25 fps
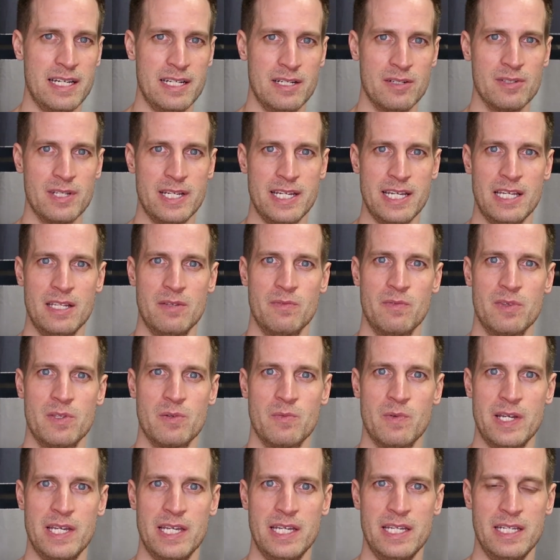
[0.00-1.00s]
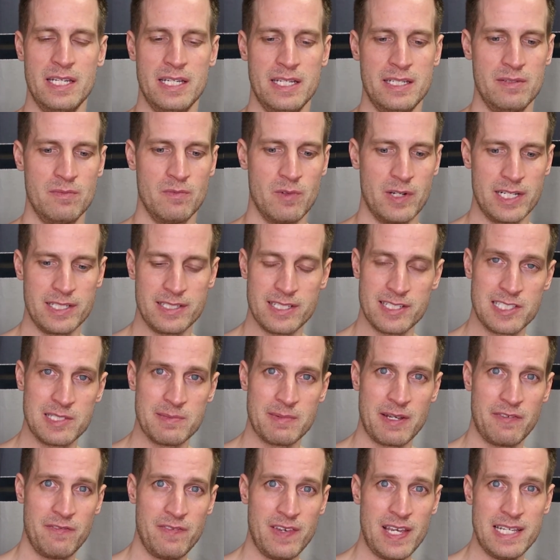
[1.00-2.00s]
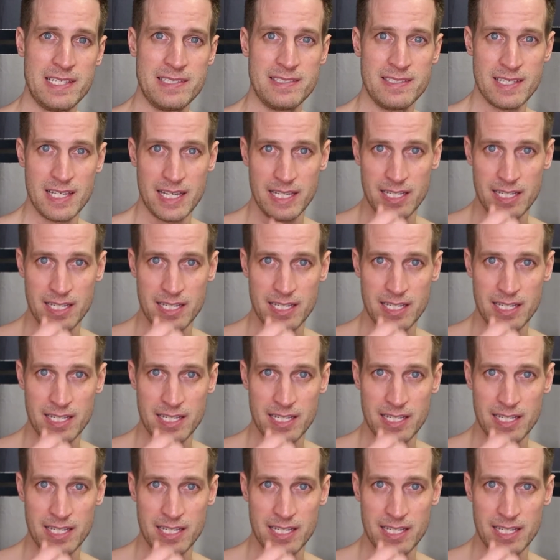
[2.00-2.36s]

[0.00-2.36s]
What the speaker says: I don't like it the way what it does to my face.